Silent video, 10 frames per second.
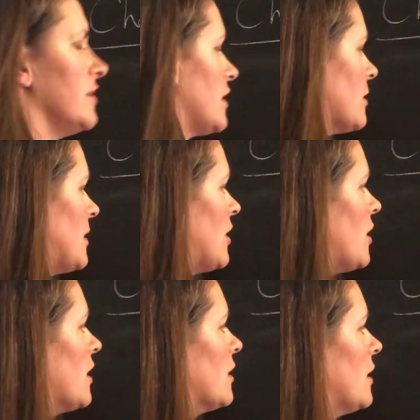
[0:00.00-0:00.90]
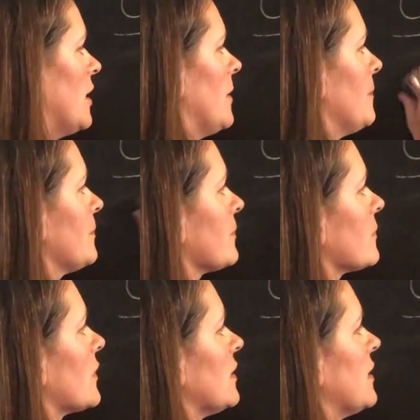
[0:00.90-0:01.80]
talk about are
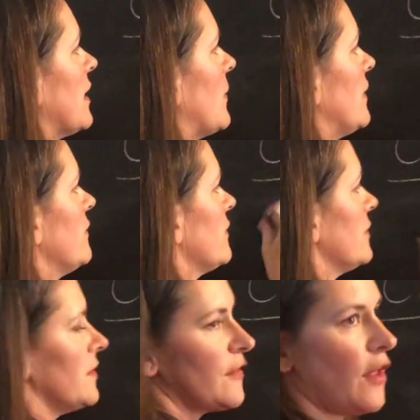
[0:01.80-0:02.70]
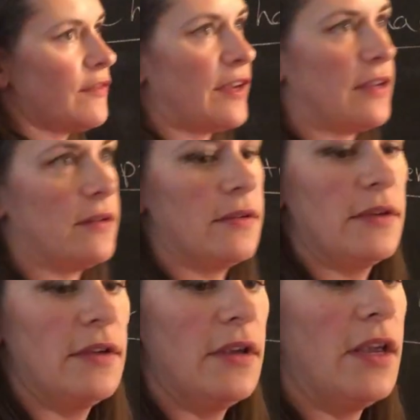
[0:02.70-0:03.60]
liquids dissolving,
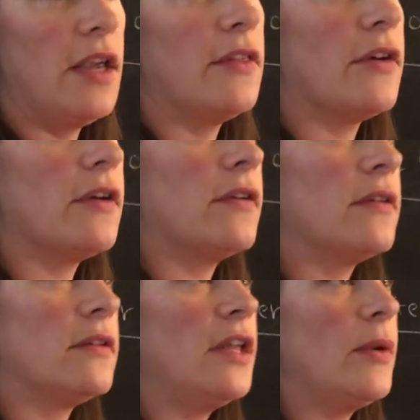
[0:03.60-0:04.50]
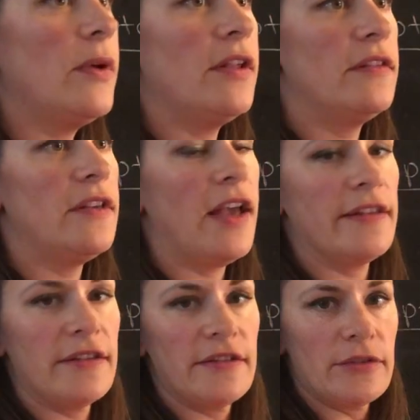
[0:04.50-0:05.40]
either liquids,
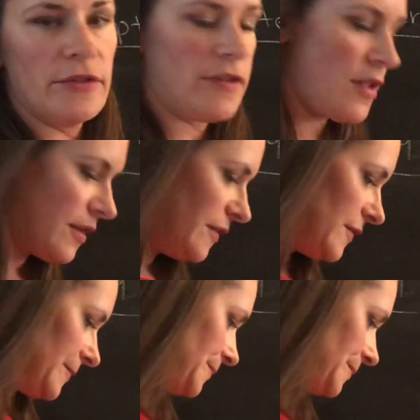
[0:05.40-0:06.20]
gases, or solids.